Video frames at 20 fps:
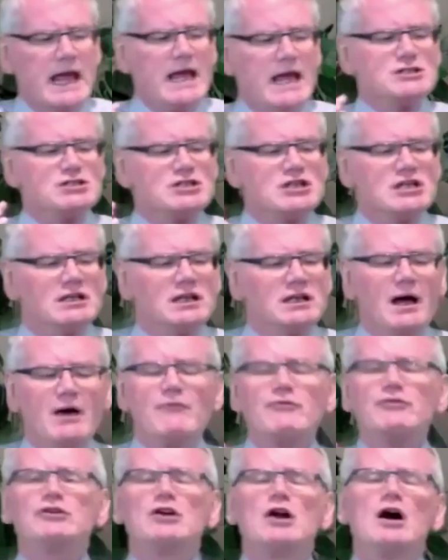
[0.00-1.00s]
and she
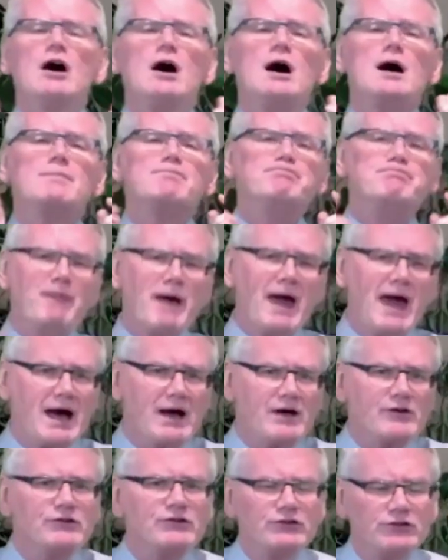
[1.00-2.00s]
loves God
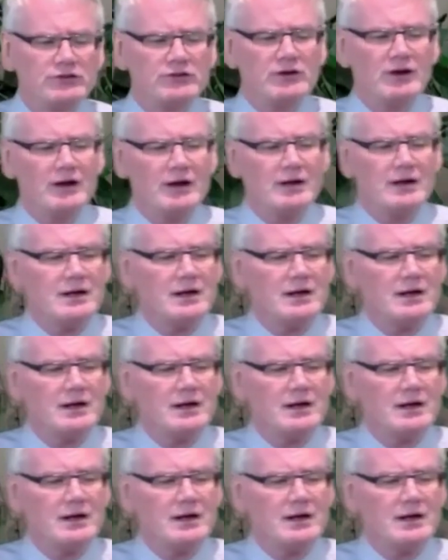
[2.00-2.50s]
best